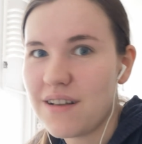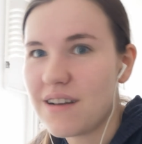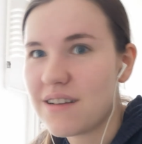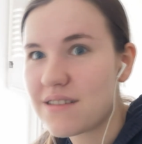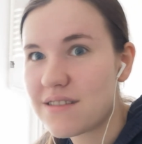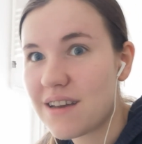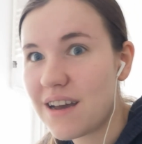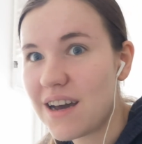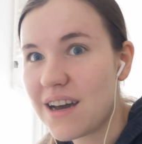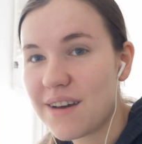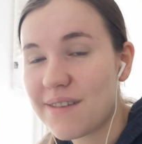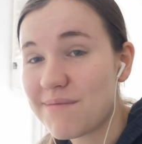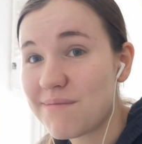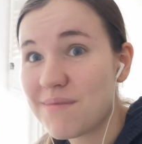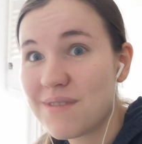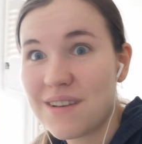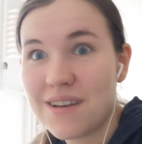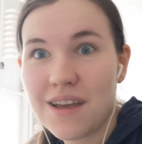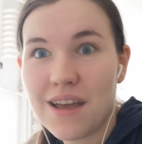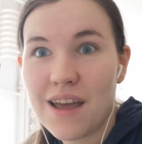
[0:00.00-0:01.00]
and I'm
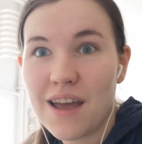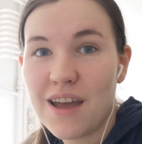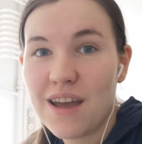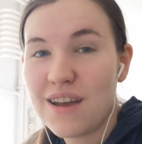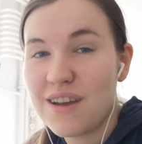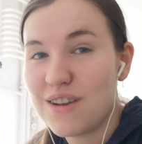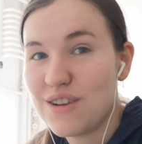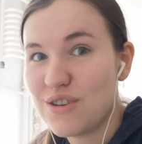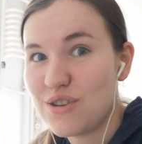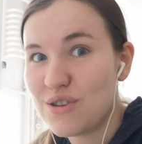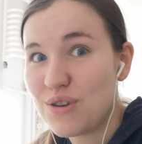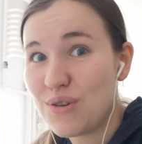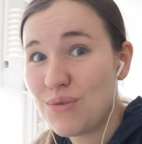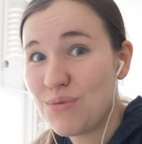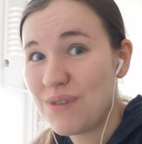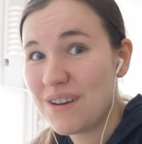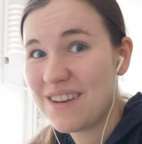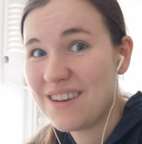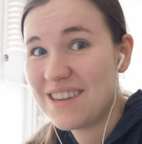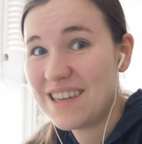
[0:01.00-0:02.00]

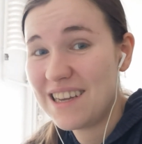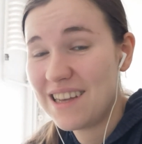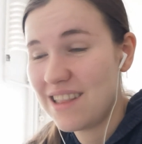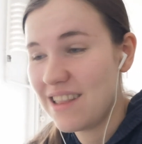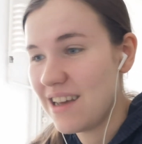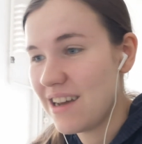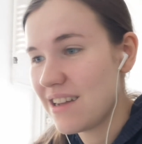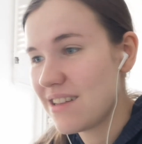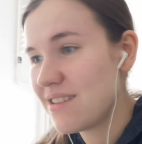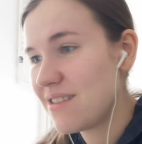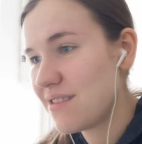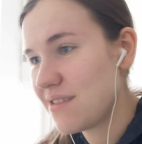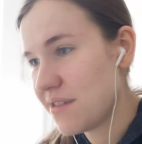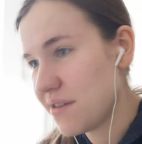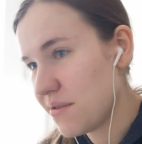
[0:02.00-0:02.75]
nowhere near that, so.